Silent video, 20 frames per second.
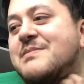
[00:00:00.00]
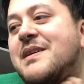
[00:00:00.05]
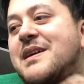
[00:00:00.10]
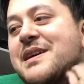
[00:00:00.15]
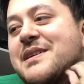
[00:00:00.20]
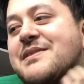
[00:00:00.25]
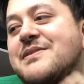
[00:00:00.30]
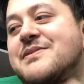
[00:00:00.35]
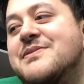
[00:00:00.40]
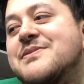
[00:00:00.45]

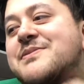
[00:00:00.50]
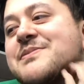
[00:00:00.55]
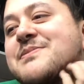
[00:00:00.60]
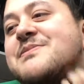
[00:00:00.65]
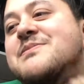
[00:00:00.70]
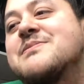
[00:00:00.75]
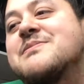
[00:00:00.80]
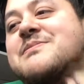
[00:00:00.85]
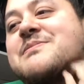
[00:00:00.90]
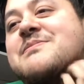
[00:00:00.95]
I've
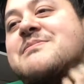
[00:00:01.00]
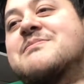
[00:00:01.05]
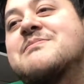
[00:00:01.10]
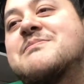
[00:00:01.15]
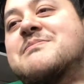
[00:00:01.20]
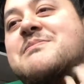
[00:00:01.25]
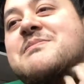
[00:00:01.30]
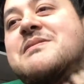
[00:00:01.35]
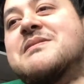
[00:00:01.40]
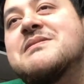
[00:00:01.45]

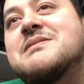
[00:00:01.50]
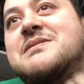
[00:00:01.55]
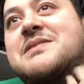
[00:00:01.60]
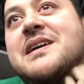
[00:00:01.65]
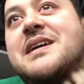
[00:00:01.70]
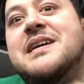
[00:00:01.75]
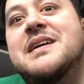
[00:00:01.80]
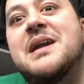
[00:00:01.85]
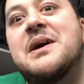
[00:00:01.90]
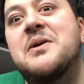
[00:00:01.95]

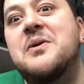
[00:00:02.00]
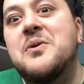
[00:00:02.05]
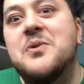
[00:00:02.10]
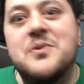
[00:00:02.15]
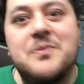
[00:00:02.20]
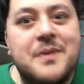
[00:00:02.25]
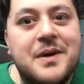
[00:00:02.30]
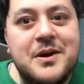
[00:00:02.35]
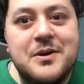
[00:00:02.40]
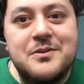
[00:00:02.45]
taken out all
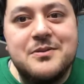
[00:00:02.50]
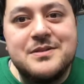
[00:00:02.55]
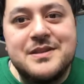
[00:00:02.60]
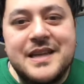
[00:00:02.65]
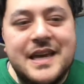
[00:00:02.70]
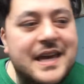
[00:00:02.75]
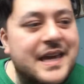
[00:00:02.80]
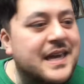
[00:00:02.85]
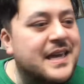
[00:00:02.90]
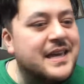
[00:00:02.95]
my old
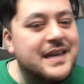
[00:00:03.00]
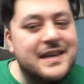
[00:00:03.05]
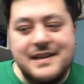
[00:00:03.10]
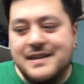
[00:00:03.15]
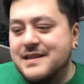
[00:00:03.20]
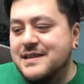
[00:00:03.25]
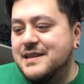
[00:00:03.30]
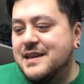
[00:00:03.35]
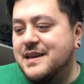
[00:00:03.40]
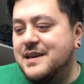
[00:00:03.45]
gear,
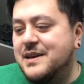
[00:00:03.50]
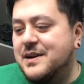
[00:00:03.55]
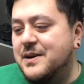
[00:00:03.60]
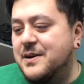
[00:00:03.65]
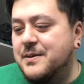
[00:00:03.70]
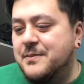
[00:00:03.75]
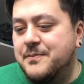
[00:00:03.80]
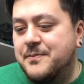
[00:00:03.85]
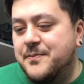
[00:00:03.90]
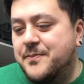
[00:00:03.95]
like
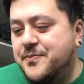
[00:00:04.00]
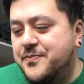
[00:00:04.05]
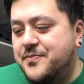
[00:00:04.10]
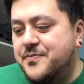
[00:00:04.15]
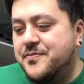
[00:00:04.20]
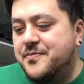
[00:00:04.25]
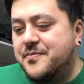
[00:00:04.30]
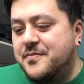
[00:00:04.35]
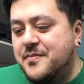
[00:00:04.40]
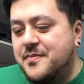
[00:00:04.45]

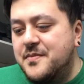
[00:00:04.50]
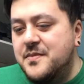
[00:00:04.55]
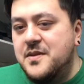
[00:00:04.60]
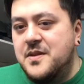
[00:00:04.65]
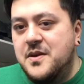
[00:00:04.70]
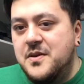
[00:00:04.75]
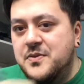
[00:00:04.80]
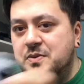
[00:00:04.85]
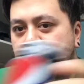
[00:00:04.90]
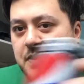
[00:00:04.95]

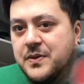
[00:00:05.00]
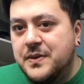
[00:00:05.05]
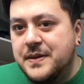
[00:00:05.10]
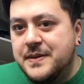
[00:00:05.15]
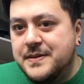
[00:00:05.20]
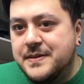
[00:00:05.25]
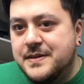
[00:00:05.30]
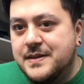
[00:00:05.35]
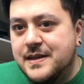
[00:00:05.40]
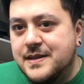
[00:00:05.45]
not
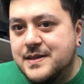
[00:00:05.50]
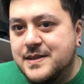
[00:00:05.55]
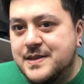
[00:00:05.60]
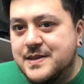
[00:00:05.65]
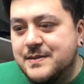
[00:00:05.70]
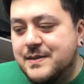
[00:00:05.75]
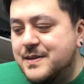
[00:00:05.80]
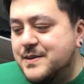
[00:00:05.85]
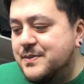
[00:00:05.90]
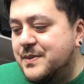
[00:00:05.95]
this.
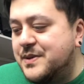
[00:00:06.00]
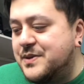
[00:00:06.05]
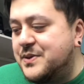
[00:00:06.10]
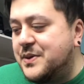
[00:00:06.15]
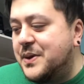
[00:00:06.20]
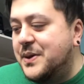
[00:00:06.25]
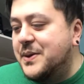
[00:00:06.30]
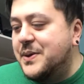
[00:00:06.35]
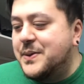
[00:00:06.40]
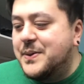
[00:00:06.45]
That's my
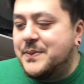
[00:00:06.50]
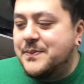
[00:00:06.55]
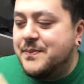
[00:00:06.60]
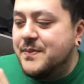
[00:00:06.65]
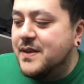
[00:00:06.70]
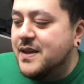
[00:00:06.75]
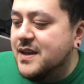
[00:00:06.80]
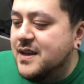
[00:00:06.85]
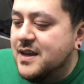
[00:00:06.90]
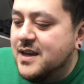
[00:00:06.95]
dope.
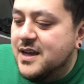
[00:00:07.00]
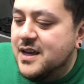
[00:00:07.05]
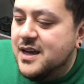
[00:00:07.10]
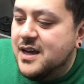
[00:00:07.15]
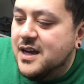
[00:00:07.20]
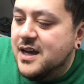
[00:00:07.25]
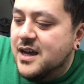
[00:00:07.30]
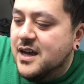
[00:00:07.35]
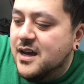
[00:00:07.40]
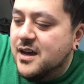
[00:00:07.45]

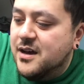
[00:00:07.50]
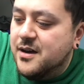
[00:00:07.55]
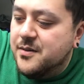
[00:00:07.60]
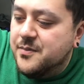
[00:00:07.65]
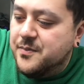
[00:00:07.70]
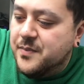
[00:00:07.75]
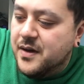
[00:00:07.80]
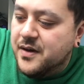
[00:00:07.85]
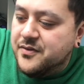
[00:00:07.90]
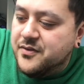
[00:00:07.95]

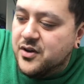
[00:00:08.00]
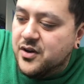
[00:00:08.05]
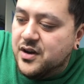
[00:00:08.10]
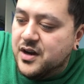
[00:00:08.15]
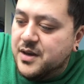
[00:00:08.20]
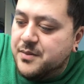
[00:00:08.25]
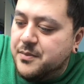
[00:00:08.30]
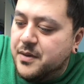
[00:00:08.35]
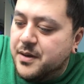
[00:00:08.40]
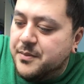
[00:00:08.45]
But I've got
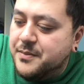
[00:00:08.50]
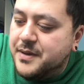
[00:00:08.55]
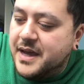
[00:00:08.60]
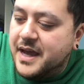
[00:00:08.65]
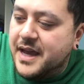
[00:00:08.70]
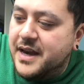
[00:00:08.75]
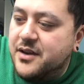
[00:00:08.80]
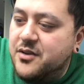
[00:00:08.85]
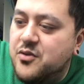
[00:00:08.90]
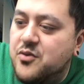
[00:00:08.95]
like my
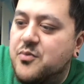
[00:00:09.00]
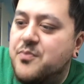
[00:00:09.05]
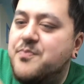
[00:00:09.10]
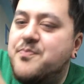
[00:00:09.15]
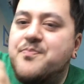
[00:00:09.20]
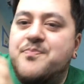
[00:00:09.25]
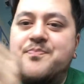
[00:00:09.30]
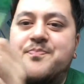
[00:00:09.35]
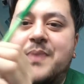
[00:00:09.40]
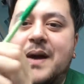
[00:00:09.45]
mechanical
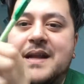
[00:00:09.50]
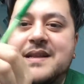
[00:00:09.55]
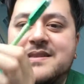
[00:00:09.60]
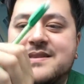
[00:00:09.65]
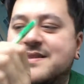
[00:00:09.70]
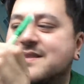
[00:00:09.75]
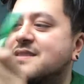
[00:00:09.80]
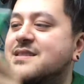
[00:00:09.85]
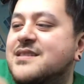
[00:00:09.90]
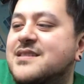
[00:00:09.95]

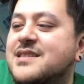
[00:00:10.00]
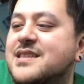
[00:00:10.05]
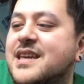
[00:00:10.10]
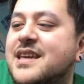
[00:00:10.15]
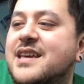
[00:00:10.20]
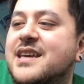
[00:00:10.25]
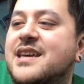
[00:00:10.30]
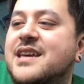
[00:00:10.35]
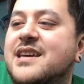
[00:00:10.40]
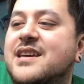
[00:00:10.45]
pencils
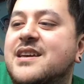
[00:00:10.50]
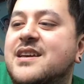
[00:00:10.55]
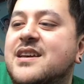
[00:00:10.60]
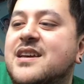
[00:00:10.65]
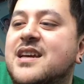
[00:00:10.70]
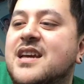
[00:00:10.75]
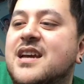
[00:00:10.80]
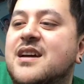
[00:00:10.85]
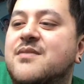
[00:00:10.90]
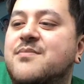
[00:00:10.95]
here,
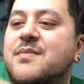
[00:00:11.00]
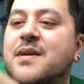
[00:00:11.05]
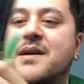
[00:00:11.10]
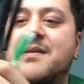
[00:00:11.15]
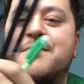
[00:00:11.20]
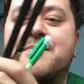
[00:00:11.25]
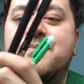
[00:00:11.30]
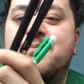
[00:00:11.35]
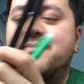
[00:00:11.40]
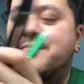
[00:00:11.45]
my
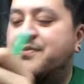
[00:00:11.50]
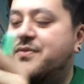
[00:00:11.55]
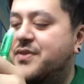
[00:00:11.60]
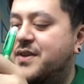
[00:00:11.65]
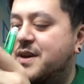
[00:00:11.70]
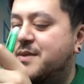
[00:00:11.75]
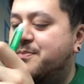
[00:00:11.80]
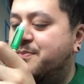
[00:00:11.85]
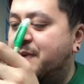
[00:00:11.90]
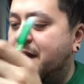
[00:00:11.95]

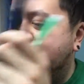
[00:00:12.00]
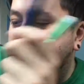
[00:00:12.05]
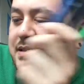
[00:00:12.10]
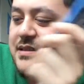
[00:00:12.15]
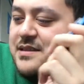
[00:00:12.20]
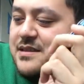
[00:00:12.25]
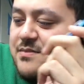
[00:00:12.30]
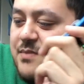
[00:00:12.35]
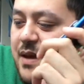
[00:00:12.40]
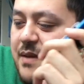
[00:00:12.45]
thick
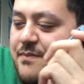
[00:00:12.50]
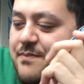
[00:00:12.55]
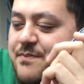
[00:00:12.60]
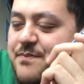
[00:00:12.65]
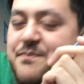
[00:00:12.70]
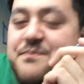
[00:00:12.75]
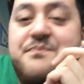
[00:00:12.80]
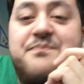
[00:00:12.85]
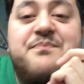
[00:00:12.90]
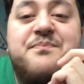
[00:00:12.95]
pens, my
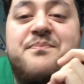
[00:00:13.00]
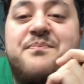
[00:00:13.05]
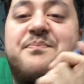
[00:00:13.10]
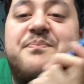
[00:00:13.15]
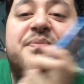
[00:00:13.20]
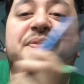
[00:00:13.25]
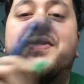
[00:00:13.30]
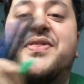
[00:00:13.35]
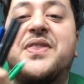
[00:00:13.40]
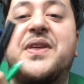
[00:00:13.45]

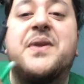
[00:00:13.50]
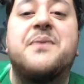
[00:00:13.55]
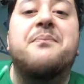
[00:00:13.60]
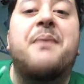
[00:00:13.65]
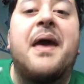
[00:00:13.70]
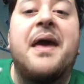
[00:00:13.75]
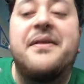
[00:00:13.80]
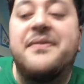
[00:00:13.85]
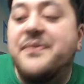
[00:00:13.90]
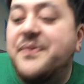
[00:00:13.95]
thinner
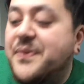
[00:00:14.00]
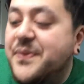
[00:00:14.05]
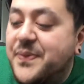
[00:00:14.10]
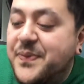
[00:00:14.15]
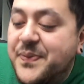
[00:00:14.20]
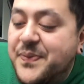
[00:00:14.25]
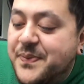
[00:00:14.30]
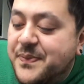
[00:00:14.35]
pens,